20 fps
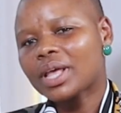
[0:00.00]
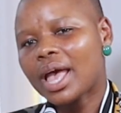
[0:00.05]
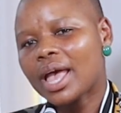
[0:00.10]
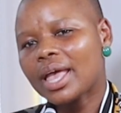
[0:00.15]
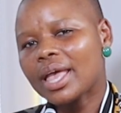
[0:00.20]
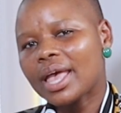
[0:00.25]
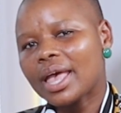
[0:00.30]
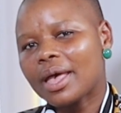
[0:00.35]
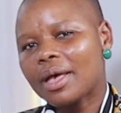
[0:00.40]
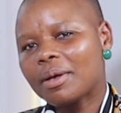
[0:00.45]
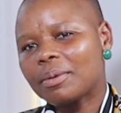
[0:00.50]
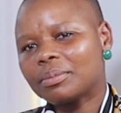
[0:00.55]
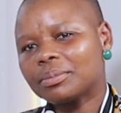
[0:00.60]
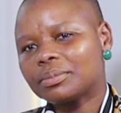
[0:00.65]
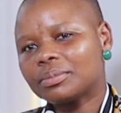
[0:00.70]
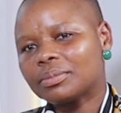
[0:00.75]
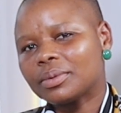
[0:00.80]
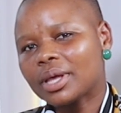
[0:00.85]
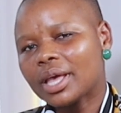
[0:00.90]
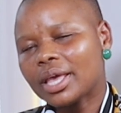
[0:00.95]
I
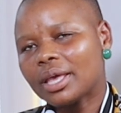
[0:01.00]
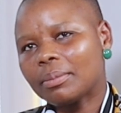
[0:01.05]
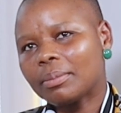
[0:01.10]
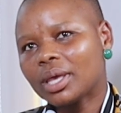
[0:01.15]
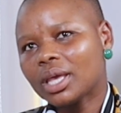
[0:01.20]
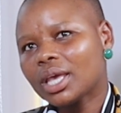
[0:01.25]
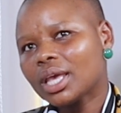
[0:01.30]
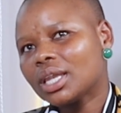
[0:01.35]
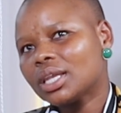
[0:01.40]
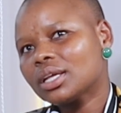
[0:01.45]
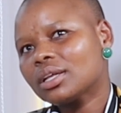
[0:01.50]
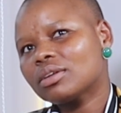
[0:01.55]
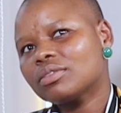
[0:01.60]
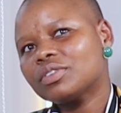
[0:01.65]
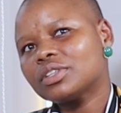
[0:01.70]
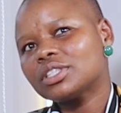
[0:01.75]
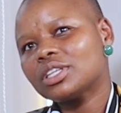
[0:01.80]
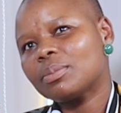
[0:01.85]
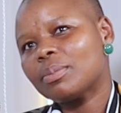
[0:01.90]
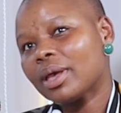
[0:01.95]
am a mechanical
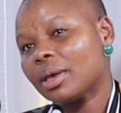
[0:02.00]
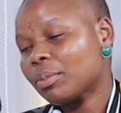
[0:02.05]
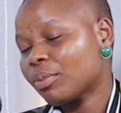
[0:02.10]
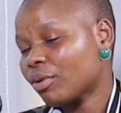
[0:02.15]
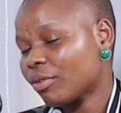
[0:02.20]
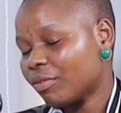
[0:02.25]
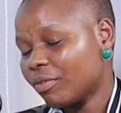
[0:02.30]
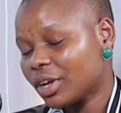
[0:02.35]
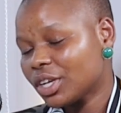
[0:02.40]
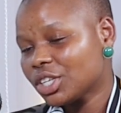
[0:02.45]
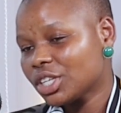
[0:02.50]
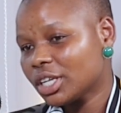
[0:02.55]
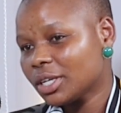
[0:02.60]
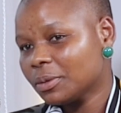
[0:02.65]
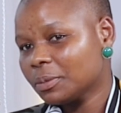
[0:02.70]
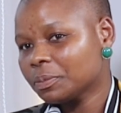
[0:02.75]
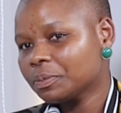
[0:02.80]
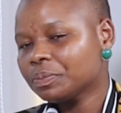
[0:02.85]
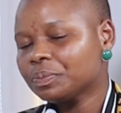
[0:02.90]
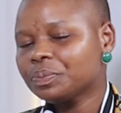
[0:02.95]
fitter by
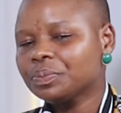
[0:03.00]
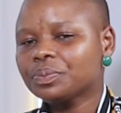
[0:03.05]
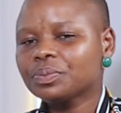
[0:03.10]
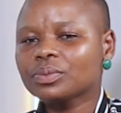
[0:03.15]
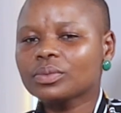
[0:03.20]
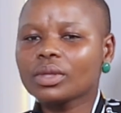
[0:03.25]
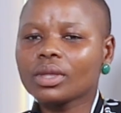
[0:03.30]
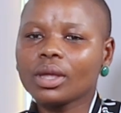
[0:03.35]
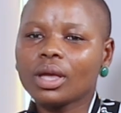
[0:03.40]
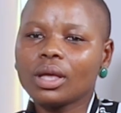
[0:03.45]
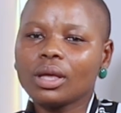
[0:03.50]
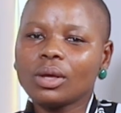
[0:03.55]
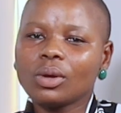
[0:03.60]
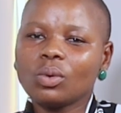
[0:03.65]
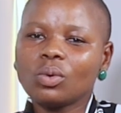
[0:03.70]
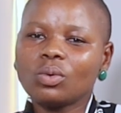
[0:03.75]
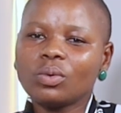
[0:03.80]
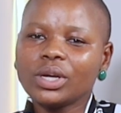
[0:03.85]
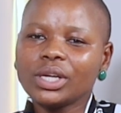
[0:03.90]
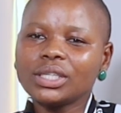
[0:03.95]
profession, mm-hmm.
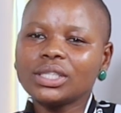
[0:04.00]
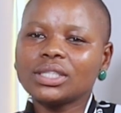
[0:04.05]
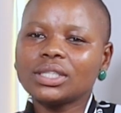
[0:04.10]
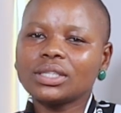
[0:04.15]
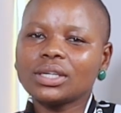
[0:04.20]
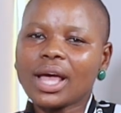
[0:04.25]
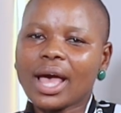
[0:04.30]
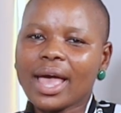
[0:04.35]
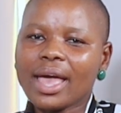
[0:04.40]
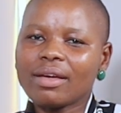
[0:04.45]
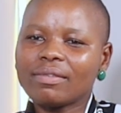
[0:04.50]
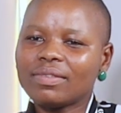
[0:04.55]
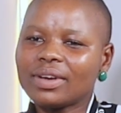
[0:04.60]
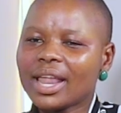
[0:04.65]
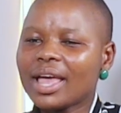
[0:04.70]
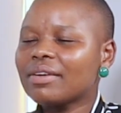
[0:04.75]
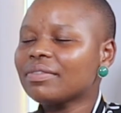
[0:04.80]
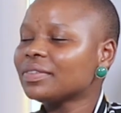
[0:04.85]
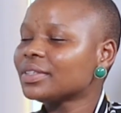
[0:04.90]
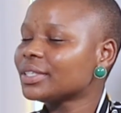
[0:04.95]
which I have
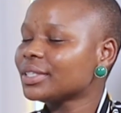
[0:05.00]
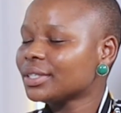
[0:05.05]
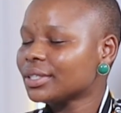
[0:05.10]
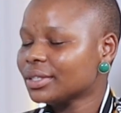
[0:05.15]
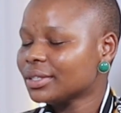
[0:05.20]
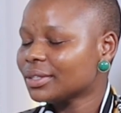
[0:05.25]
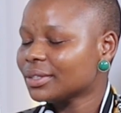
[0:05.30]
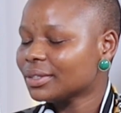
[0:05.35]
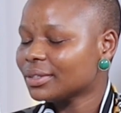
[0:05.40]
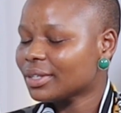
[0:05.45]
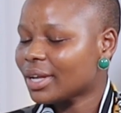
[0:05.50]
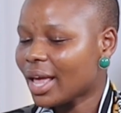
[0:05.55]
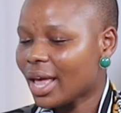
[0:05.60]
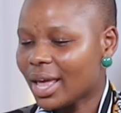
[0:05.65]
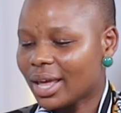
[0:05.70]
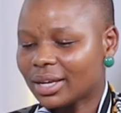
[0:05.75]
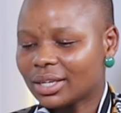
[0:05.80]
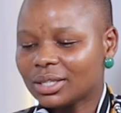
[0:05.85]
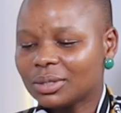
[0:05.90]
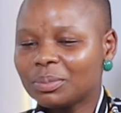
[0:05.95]
left
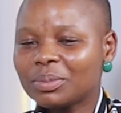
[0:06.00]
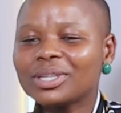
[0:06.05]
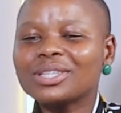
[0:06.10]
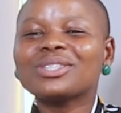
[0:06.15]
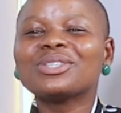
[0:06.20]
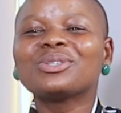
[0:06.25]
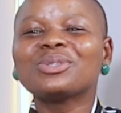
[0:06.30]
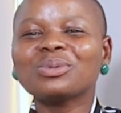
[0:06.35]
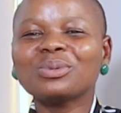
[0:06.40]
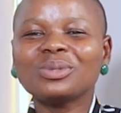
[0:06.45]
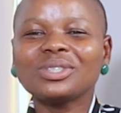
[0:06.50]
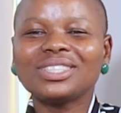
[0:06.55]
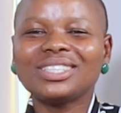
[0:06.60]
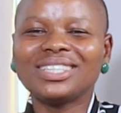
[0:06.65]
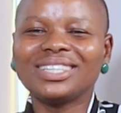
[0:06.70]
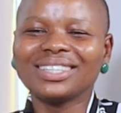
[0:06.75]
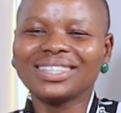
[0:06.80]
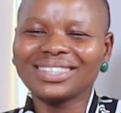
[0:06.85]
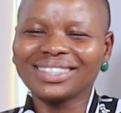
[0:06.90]
and pursued